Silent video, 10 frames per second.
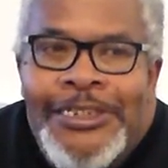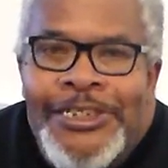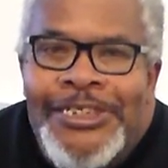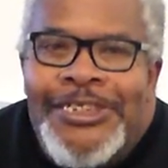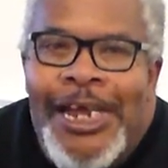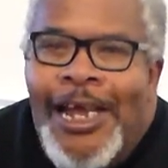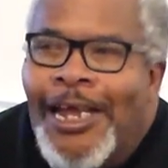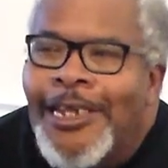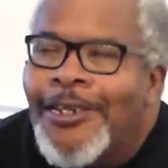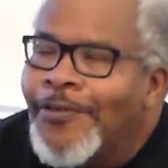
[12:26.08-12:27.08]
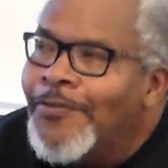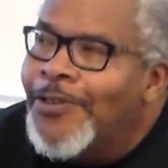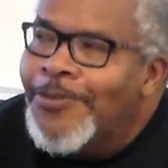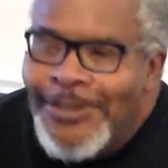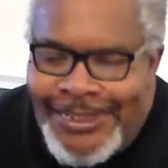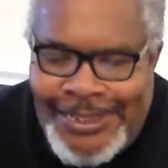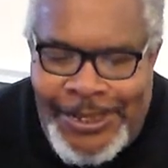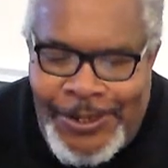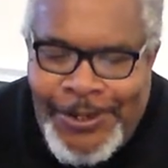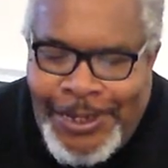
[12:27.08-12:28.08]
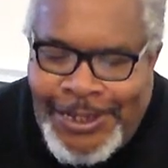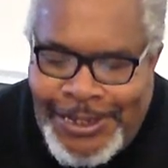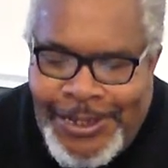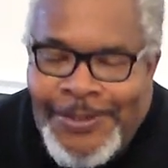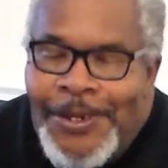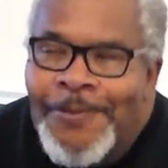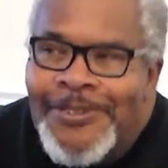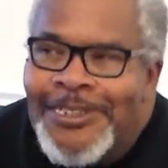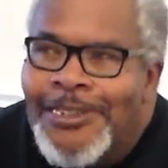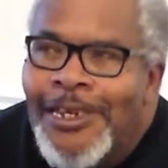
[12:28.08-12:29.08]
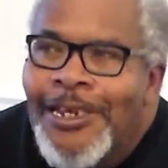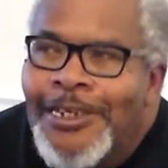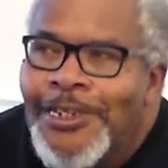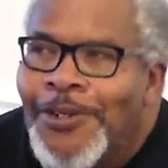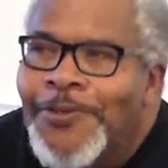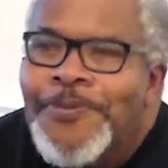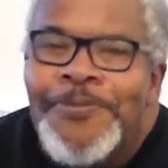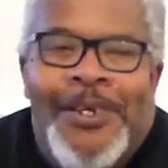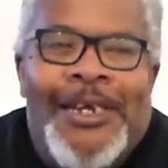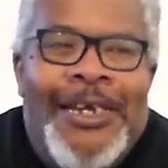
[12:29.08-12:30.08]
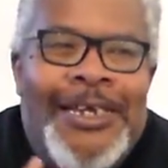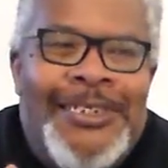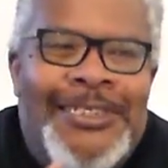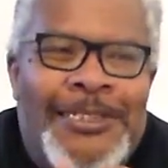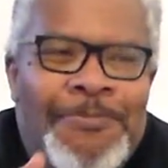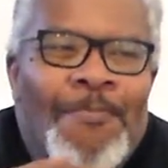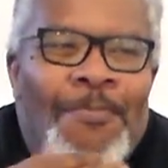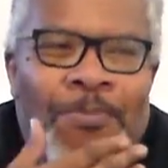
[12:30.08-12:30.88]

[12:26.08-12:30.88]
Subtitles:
Such shy individuals. Okay, I'll just, you know, it's,